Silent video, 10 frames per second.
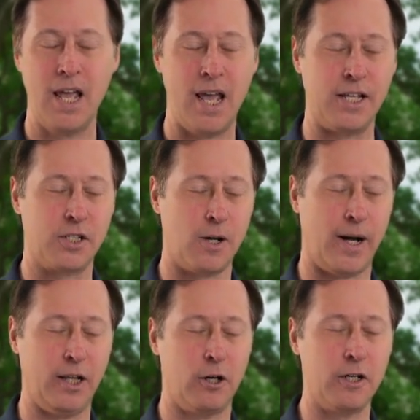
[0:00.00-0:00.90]
And so I
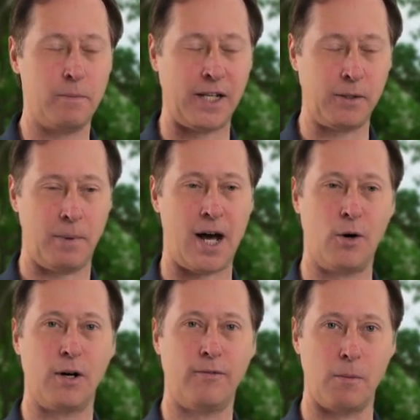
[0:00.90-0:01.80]
learned about the
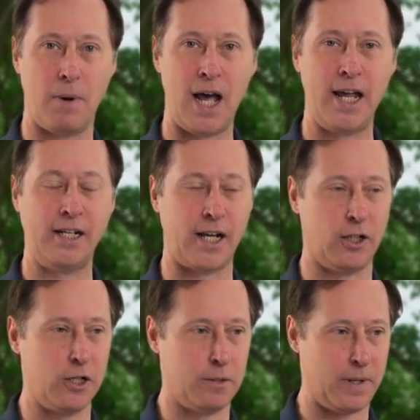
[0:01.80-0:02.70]
power of our mind. I
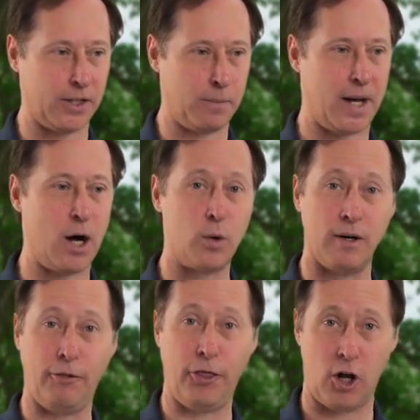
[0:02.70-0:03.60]
learned about the power
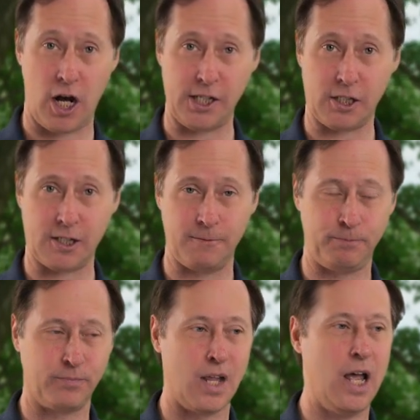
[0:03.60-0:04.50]
of thoughts.
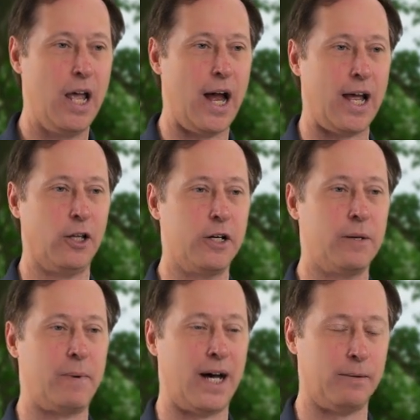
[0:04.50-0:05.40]
I learned
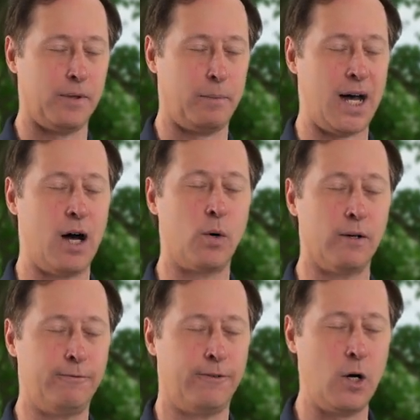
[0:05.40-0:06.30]
about the power
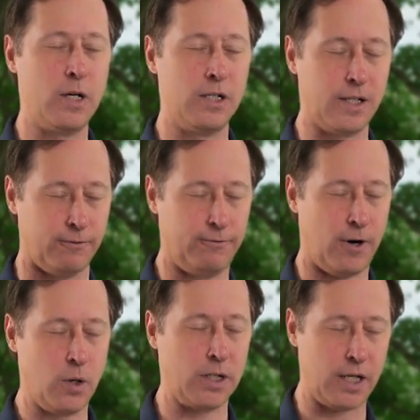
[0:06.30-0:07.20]
of focus and
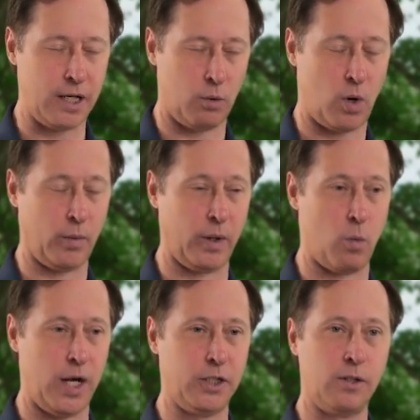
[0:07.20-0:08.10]
focusing on what we
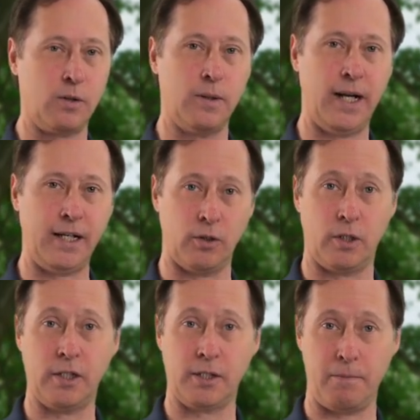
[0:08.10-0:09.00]
want to create in
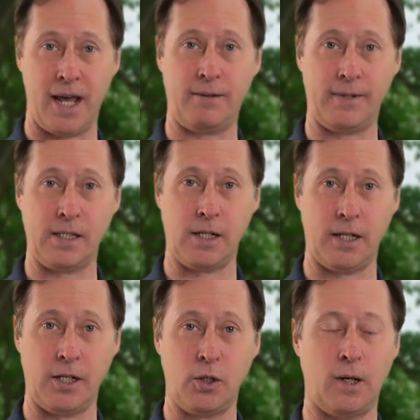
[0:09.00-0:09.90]
order to manifest it
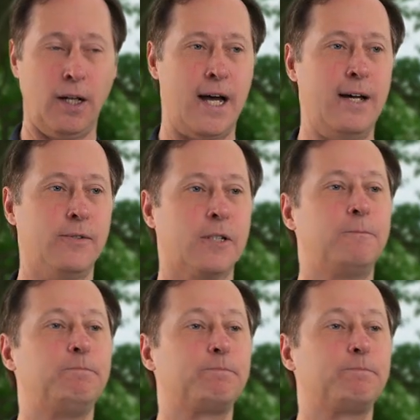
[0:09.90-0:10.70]
into our lives.